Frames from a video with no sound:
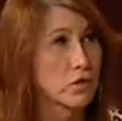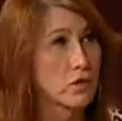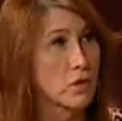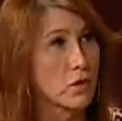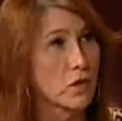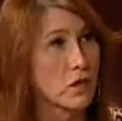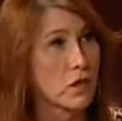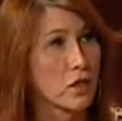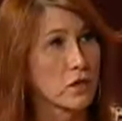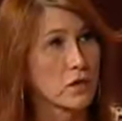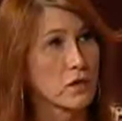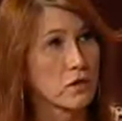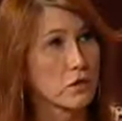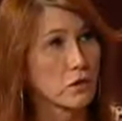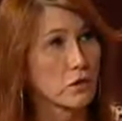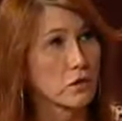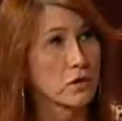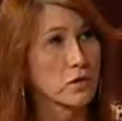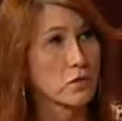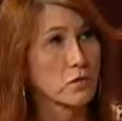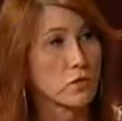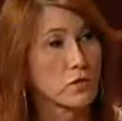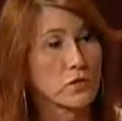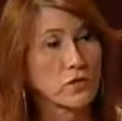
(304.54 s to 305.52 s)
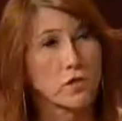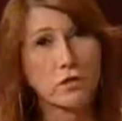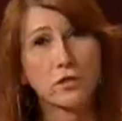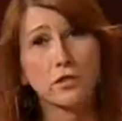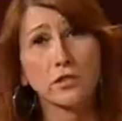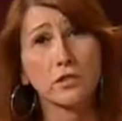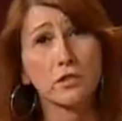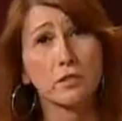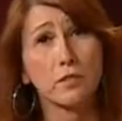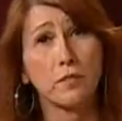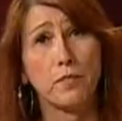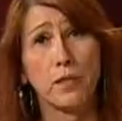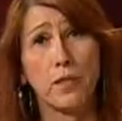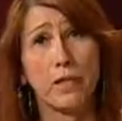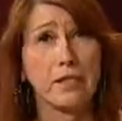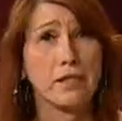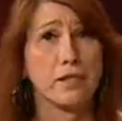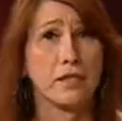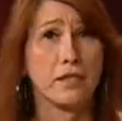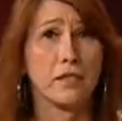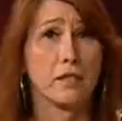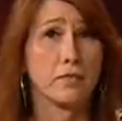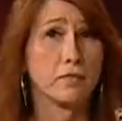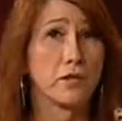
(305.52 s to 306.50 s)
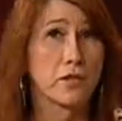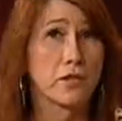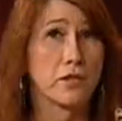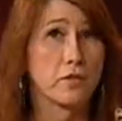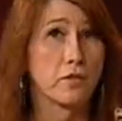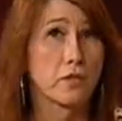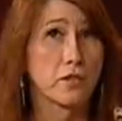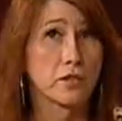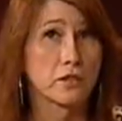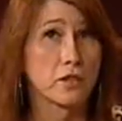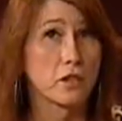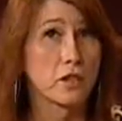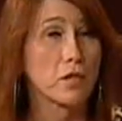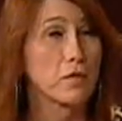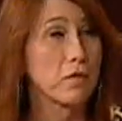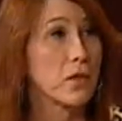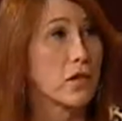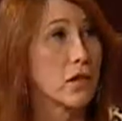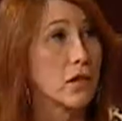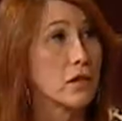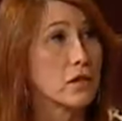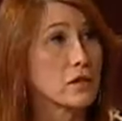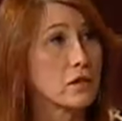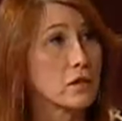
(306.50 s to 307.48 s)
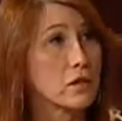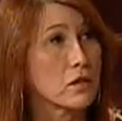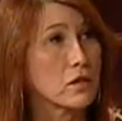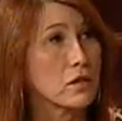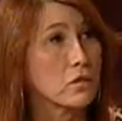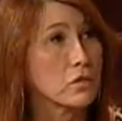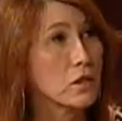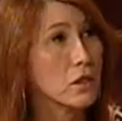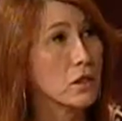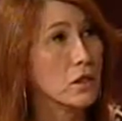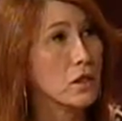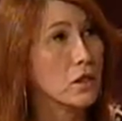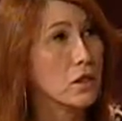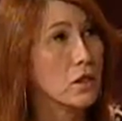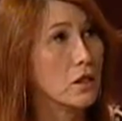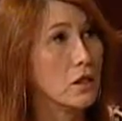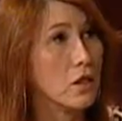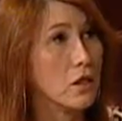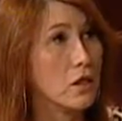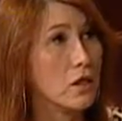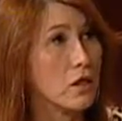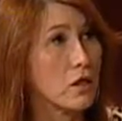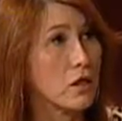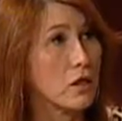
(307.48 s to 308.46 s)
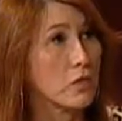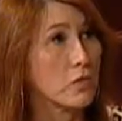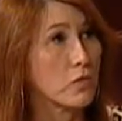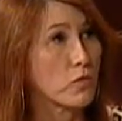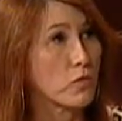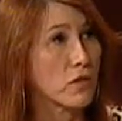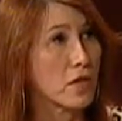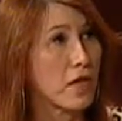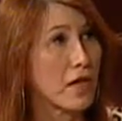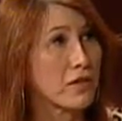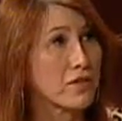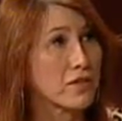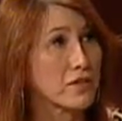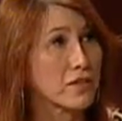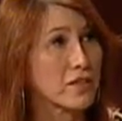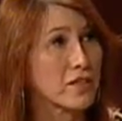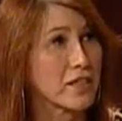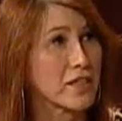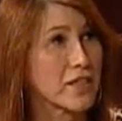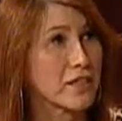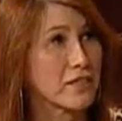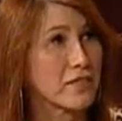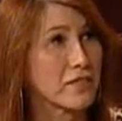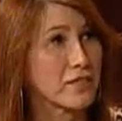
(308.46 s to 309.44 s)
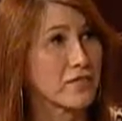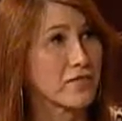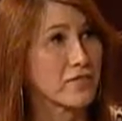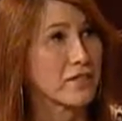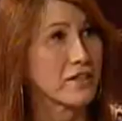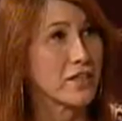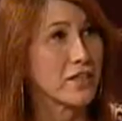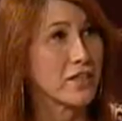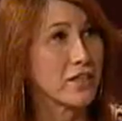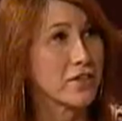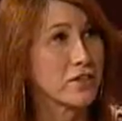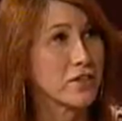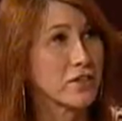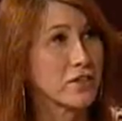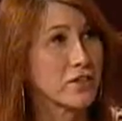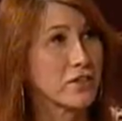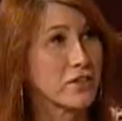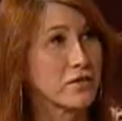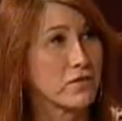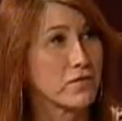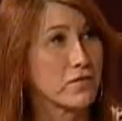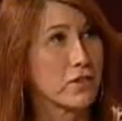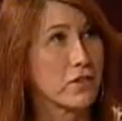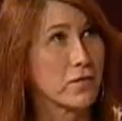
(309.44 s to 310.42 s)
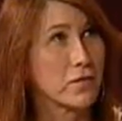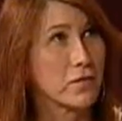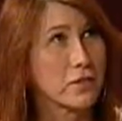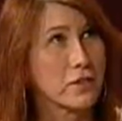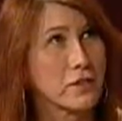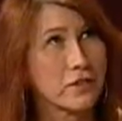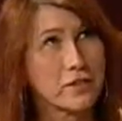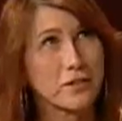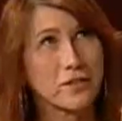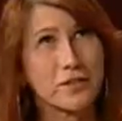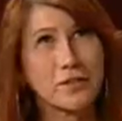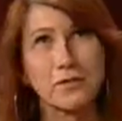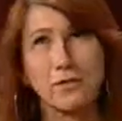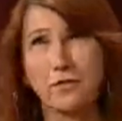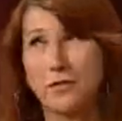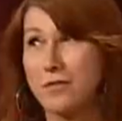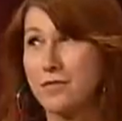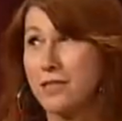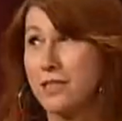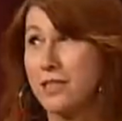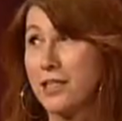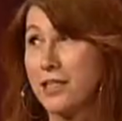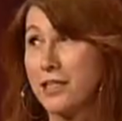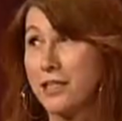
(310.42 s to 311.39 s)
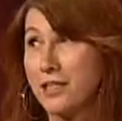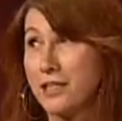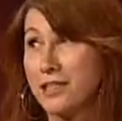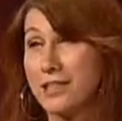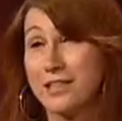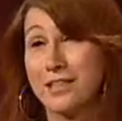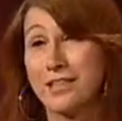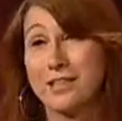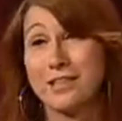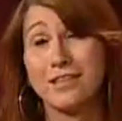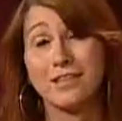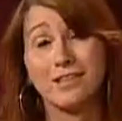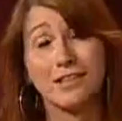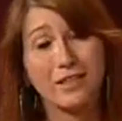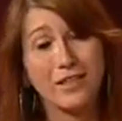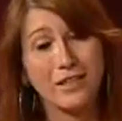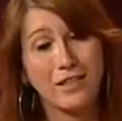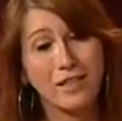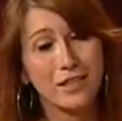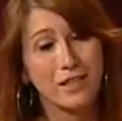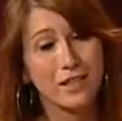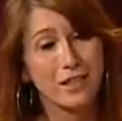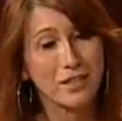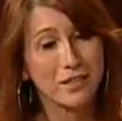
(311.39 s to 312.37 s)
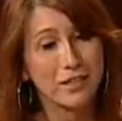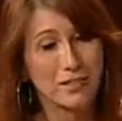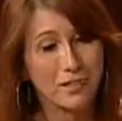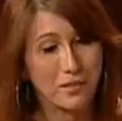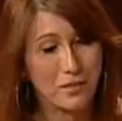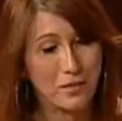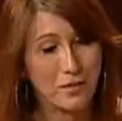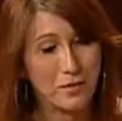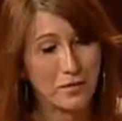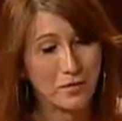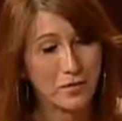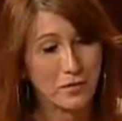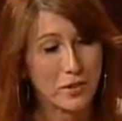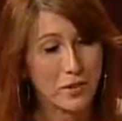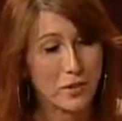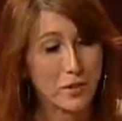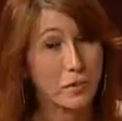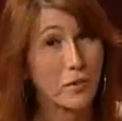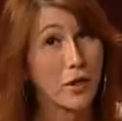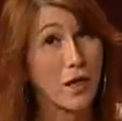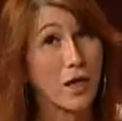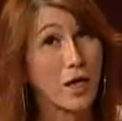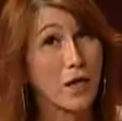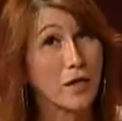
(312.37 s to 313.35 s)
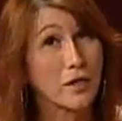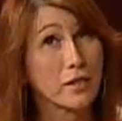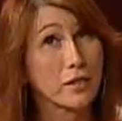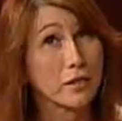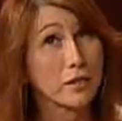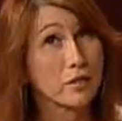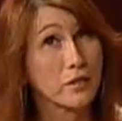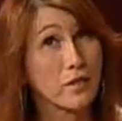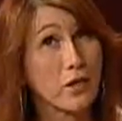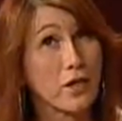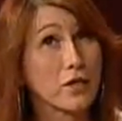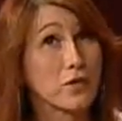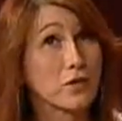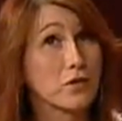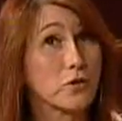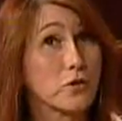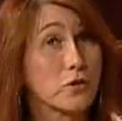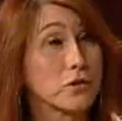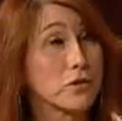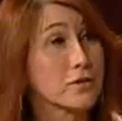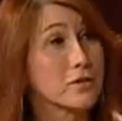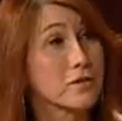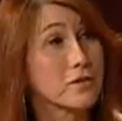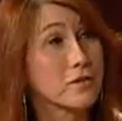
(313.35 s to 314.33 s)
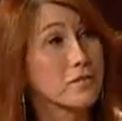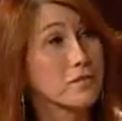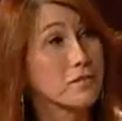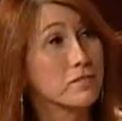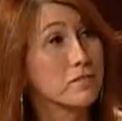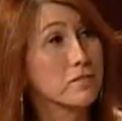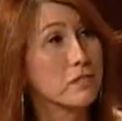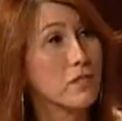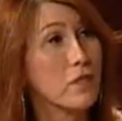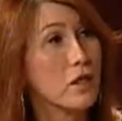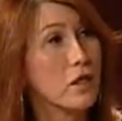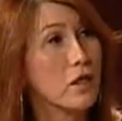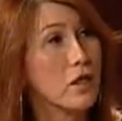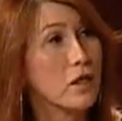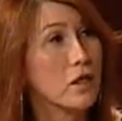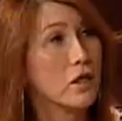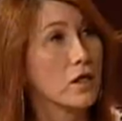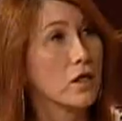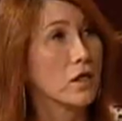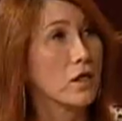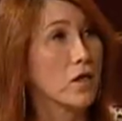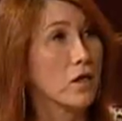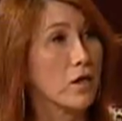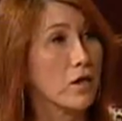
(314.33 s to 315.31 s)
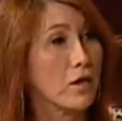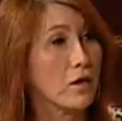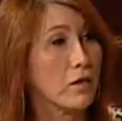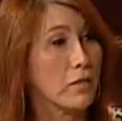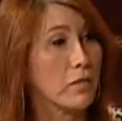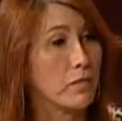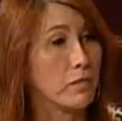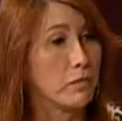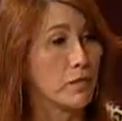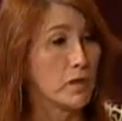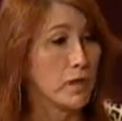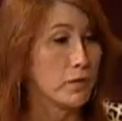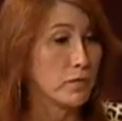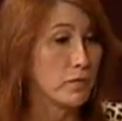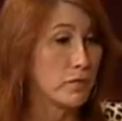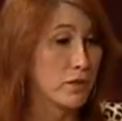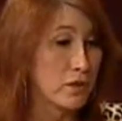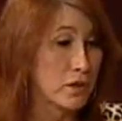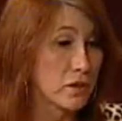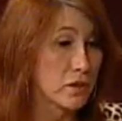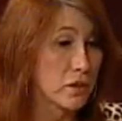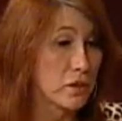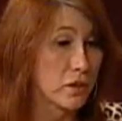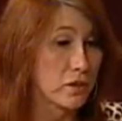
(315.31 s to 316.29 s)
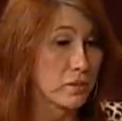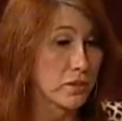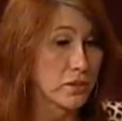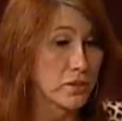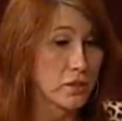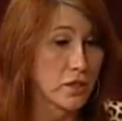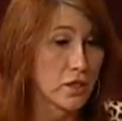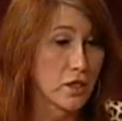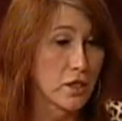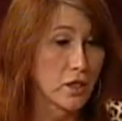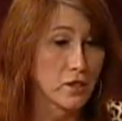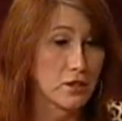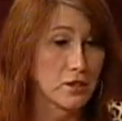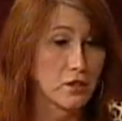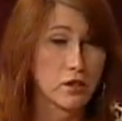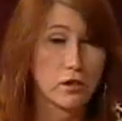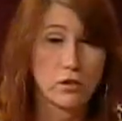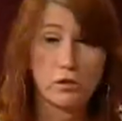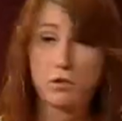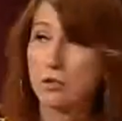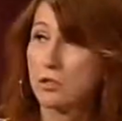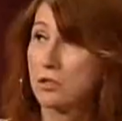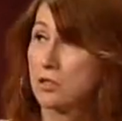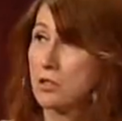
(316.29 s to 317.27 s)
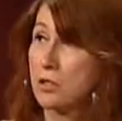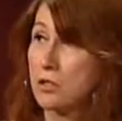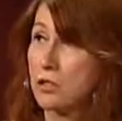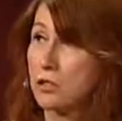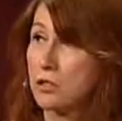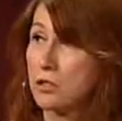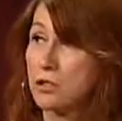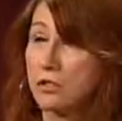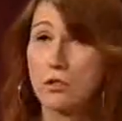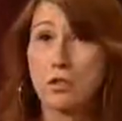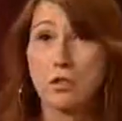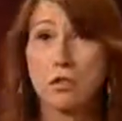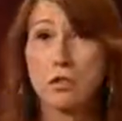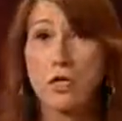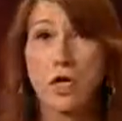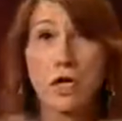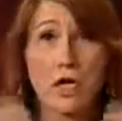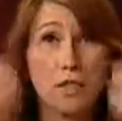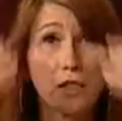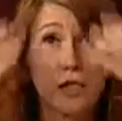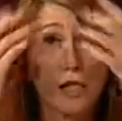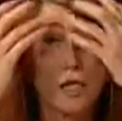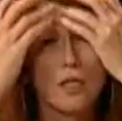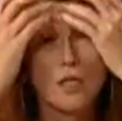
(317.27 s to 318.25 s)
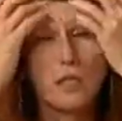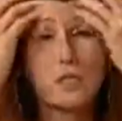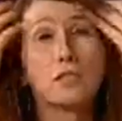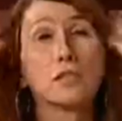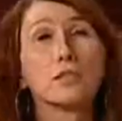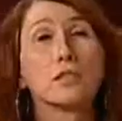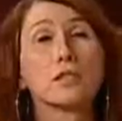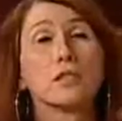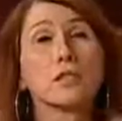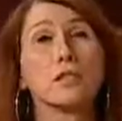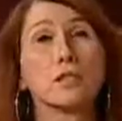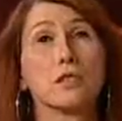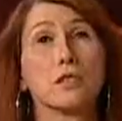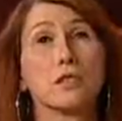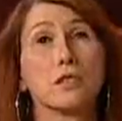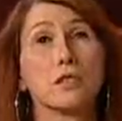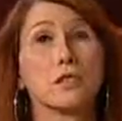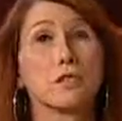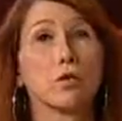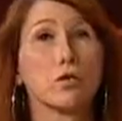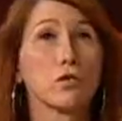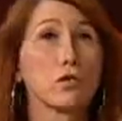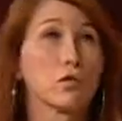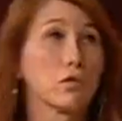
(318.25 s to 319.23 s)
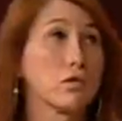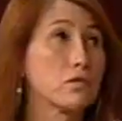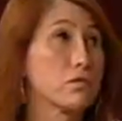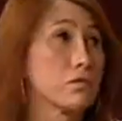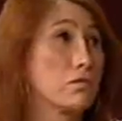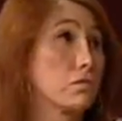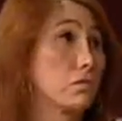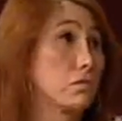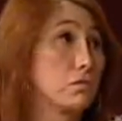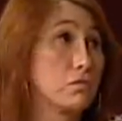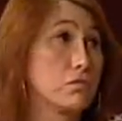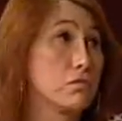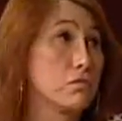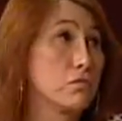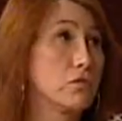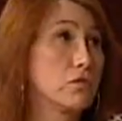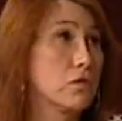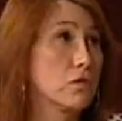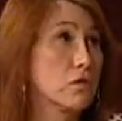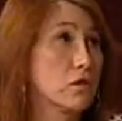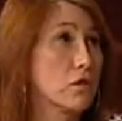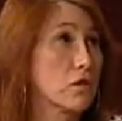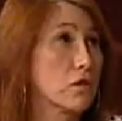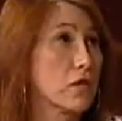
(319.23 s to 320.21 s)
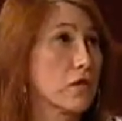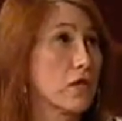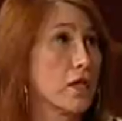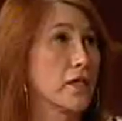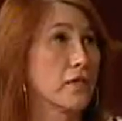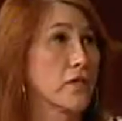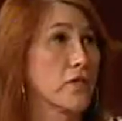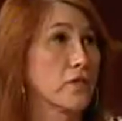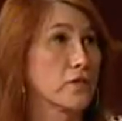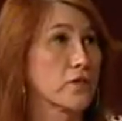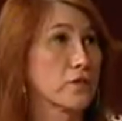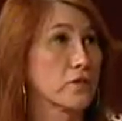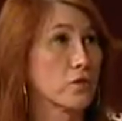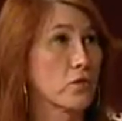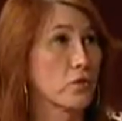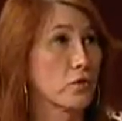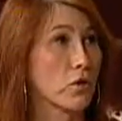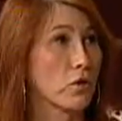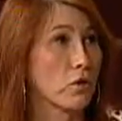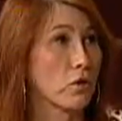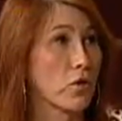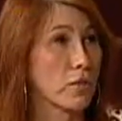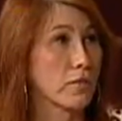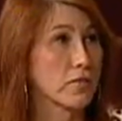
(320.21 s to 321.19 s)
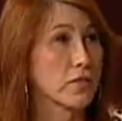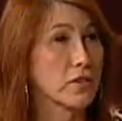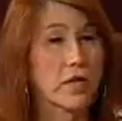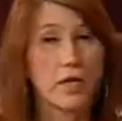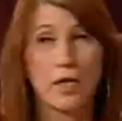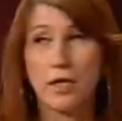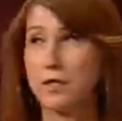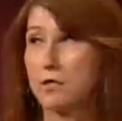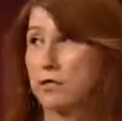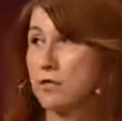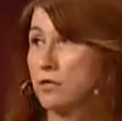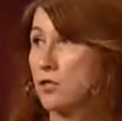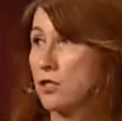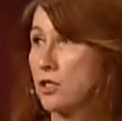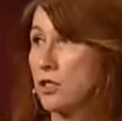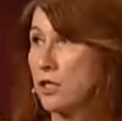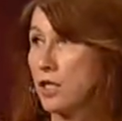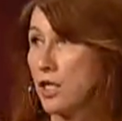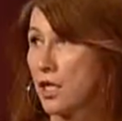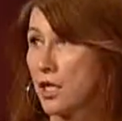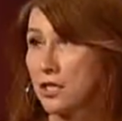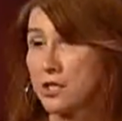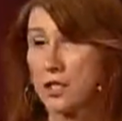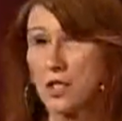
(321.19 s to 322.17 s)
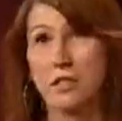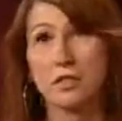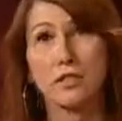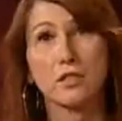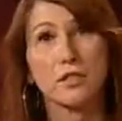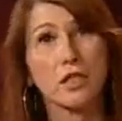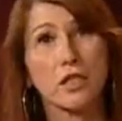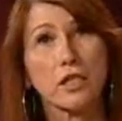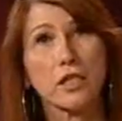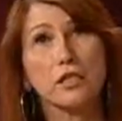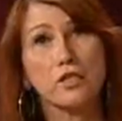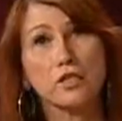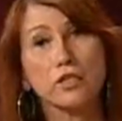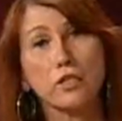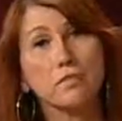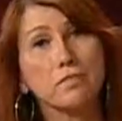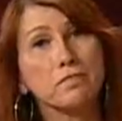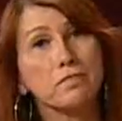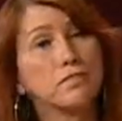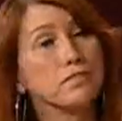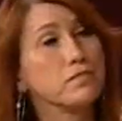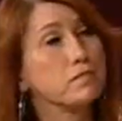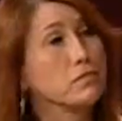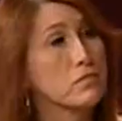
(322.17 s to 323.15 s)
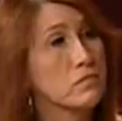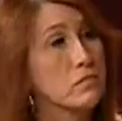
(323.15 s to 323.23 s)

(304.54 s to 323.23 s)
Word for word: us, whatever, we will certainly debate anybody that wants to come on. So. Um, we have a standing invitation to the Family Institute of Connecticut um, to come on and talk to us. Um, but but uh, but yeah, you know you can uh, you can contact us and uh, or you know contact us through our website. You can contact the station